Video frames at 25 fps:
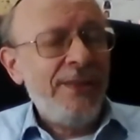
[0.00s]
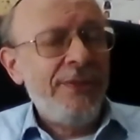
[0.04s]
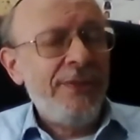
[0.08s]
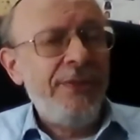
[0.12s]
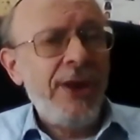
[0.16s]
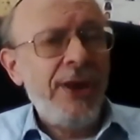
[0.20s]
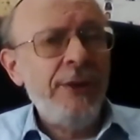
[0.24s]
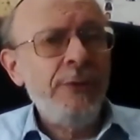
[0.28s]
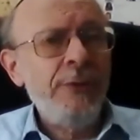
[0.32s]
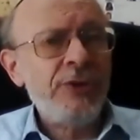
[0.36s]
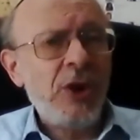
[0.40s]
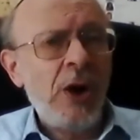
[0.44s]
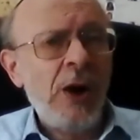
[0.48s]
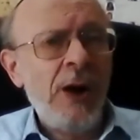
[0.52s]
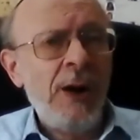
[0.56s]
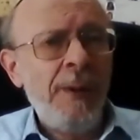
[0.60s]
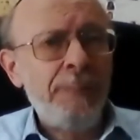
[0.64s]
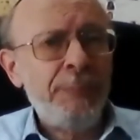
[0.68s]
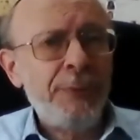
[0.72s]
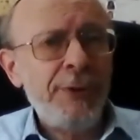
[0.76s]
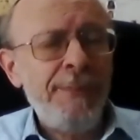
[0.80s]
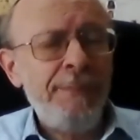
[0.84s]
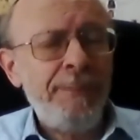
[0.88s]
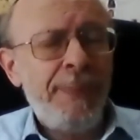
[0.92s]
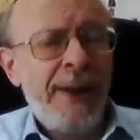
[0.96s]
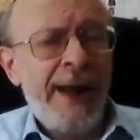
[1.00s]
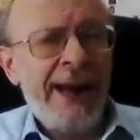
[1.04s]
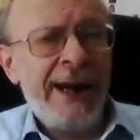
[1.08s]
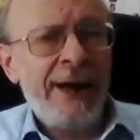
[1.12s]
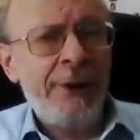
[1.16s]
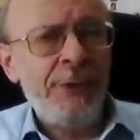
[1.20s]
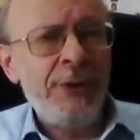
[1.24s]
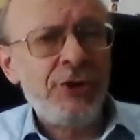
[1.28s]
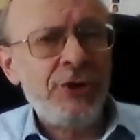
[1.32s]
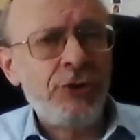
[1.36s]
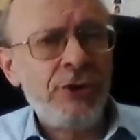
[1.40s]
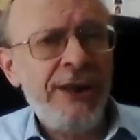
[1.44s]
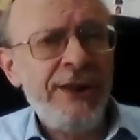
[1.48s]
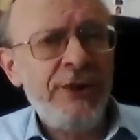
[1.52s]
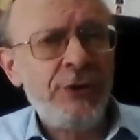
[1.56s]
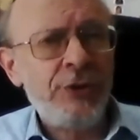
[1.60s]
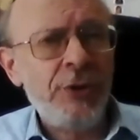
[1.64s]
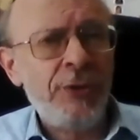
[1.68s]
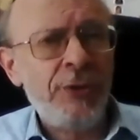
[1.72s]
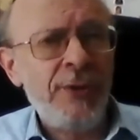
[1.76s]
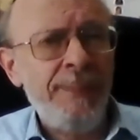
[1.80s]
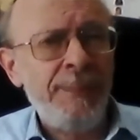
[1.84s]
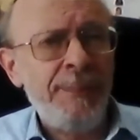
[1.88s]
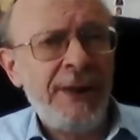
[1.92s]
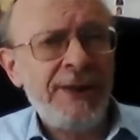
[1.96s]
those are preparatory
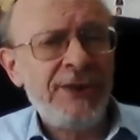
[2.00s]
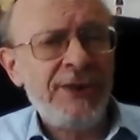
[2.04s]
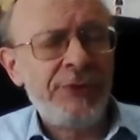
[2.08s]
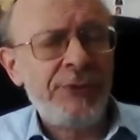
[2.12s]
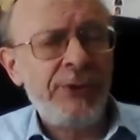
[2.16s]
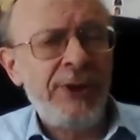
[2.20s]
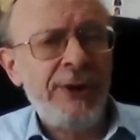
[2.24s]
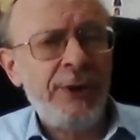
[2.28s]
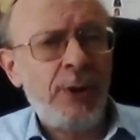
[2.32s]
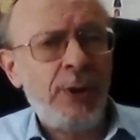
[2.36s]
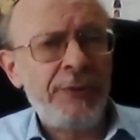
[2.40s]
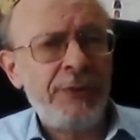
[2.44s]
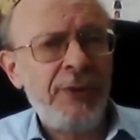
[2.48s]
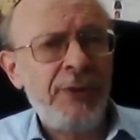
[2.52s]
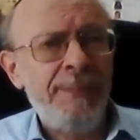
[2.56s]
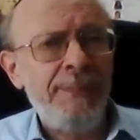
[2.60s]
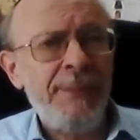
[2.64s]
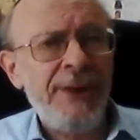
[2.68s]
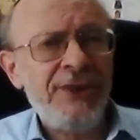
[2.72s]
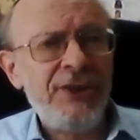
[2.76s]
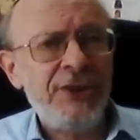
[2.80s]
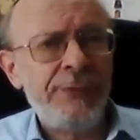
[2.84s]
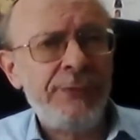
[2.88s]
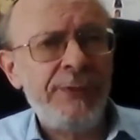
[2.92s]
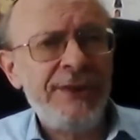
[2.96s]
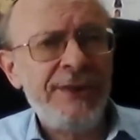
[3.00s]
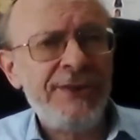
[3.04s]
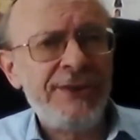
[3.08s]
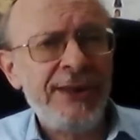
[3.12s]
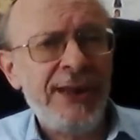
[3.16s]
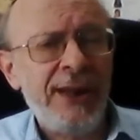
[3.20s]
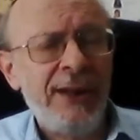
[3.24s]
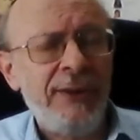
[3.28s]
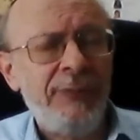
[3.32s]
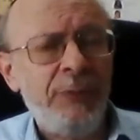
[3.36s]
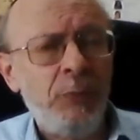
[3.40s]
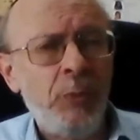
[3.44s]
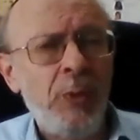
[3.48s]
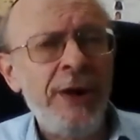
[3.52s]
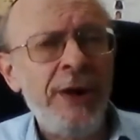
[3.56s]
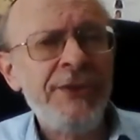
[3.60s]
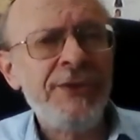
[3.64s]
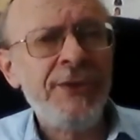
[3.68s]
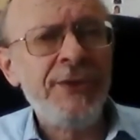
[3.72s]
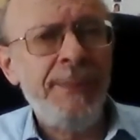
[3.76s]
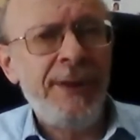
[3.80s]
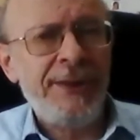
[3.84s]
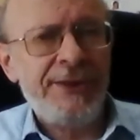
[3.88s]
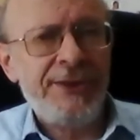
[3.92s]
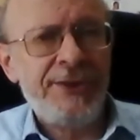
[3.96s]
to the mitzvah, not the mitzvah itself. What is
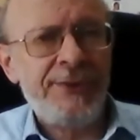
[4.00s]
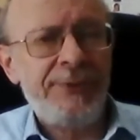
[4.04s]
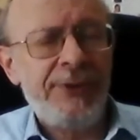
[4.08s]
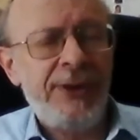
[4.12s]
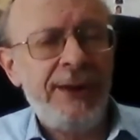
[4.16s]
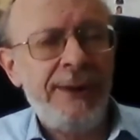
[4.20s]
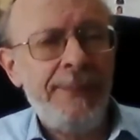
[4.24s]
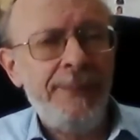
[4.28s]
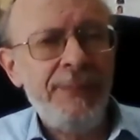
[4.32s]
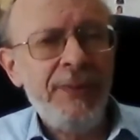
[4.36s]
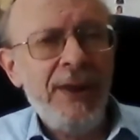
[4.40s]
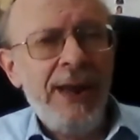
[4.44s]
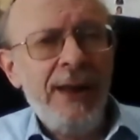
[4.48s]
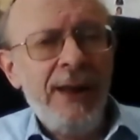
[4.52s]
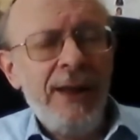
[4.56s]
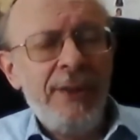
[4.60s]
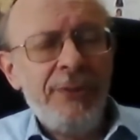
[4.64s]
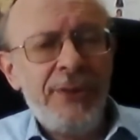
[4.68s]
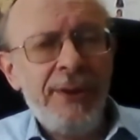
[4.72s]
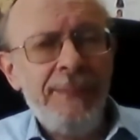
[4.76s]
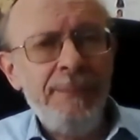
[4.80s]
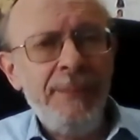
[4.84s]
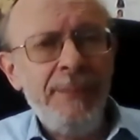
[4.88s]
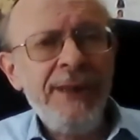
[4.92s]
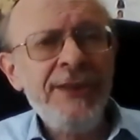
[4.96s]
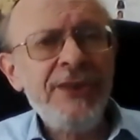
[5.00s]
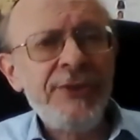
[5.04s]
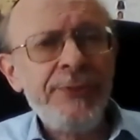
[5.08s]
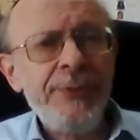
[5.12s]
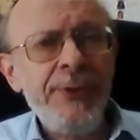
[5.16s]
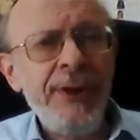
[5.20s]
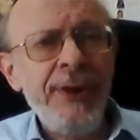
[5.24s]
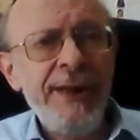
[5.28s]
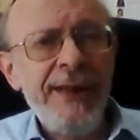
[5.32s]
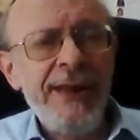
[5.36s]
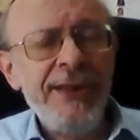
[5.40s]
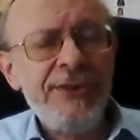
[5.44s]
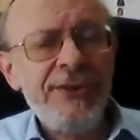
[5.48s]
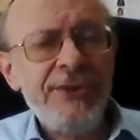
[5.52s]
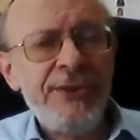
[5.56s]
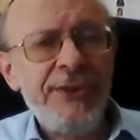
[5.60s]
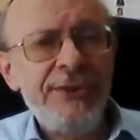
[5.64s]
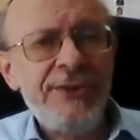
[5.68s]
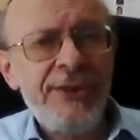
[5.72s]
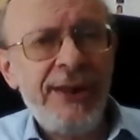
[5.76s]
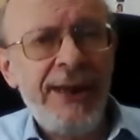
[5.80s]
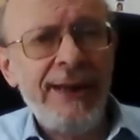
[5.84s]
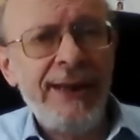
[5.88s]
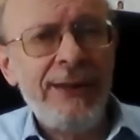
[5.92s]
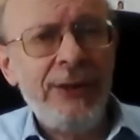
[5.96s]
the mitzvah? The mitzvah is to
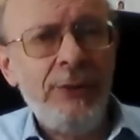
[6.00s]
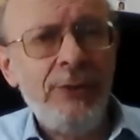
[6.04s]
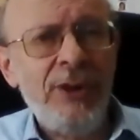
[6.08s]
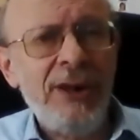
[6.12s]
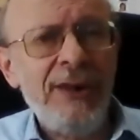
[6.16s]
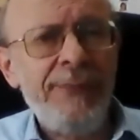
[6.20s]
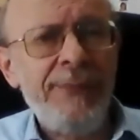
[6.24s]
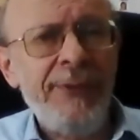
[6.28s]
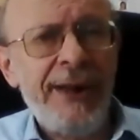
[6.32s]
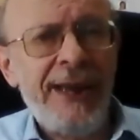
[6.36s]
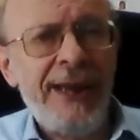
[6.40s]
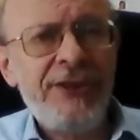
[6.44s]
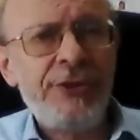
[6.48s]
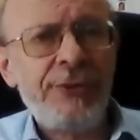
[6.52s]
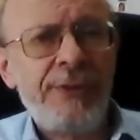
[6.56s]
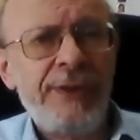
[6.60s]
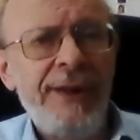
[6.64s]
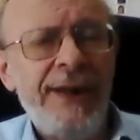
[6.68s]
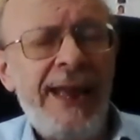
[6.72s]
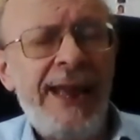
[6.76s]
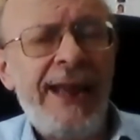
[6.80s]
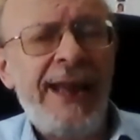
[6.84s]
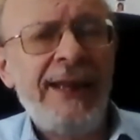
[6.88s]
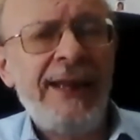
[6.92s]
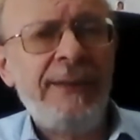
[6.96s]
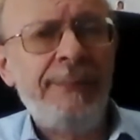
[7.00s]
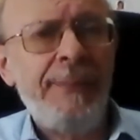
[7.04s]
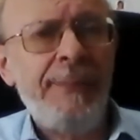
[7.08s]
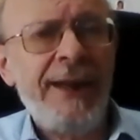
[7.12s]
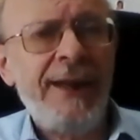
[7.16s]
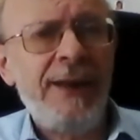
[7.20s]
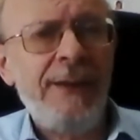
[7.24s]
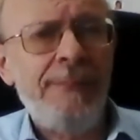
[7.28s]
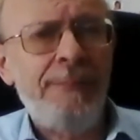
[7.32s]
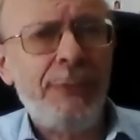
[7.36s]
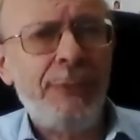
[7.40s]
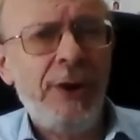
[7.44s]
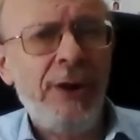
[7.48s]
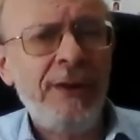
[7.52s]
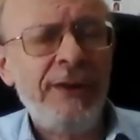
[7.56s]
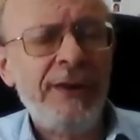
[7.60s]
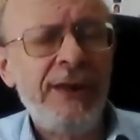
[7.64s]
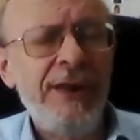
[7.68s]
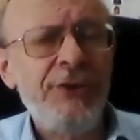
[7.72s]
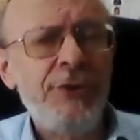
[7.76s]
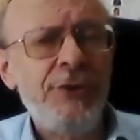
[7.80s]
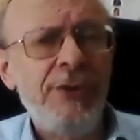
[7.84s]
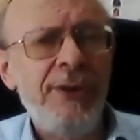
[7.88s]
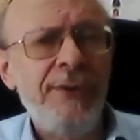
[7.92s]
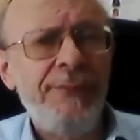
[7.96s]
take lulav and esrog in hand, make a
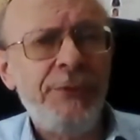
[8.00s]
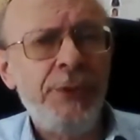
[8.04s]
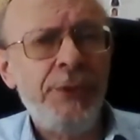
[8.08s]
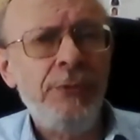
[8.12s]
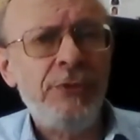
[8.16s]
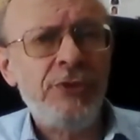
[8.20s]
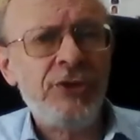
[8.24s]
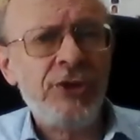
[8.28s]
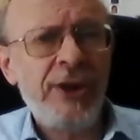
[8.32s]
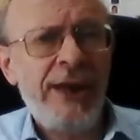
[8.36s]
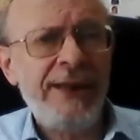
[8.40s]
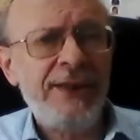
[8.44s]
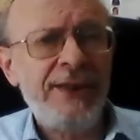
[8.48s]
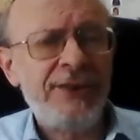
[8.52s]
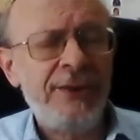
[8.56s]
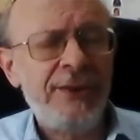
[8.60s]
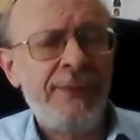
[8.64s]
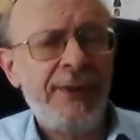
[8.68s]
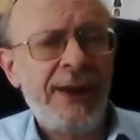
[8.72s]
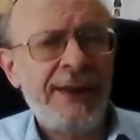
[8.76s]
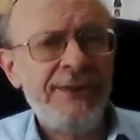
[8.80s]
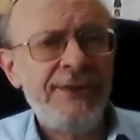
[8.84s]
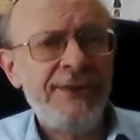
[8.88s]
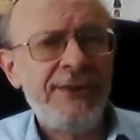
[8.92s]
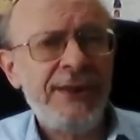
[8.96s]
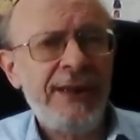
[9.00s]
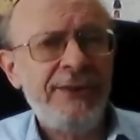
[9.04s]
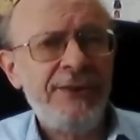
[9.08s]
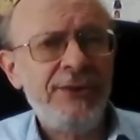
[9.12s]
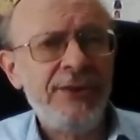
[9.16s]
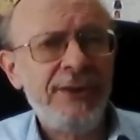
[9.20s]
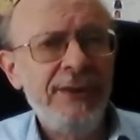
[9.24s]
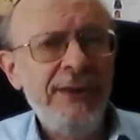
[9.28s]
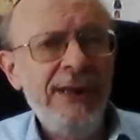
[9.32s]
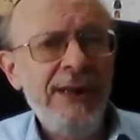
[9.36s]
bracha, do a few shakes, and that's it.